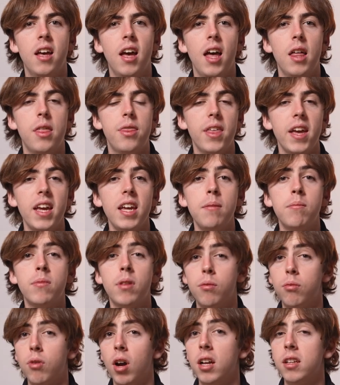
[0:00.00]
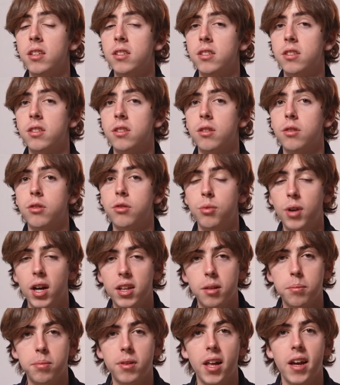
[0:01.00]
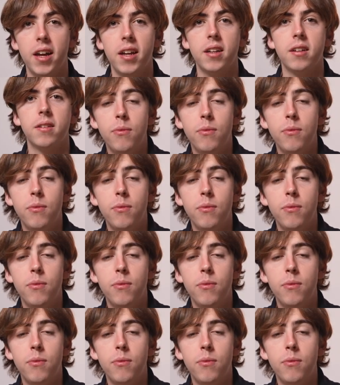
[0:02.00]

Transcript: a theme that runs throughout the play.